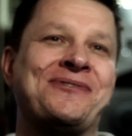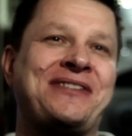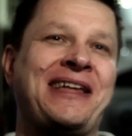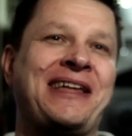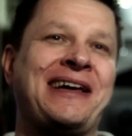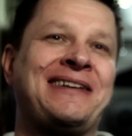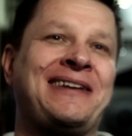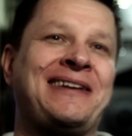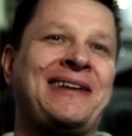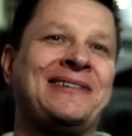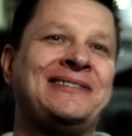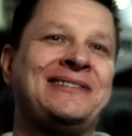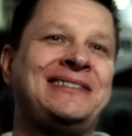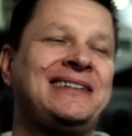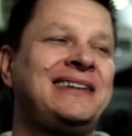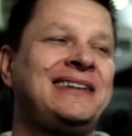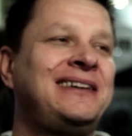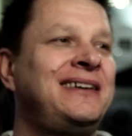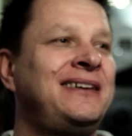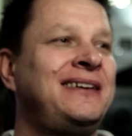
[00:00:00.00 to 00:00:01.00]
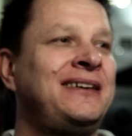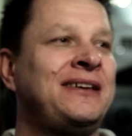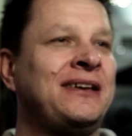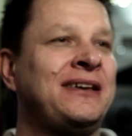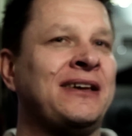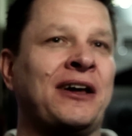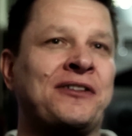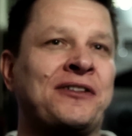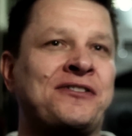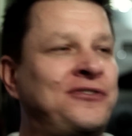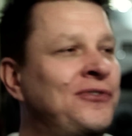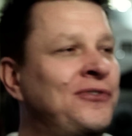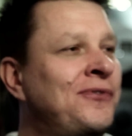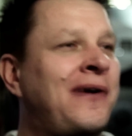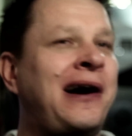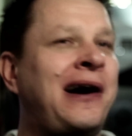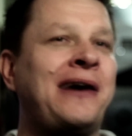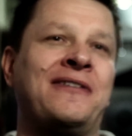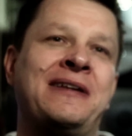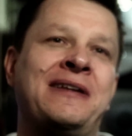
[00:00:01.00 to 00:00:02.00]
download, I'd still
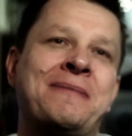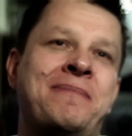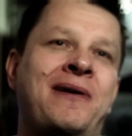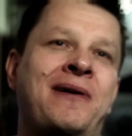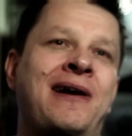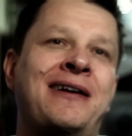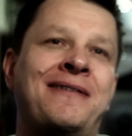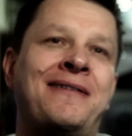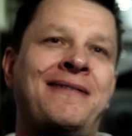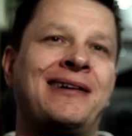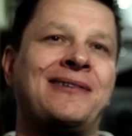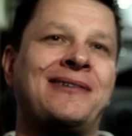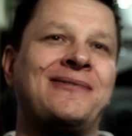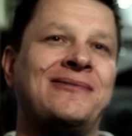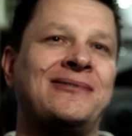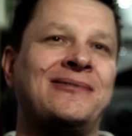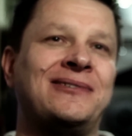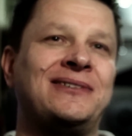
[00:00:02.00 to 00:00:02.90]
rather them buy the record.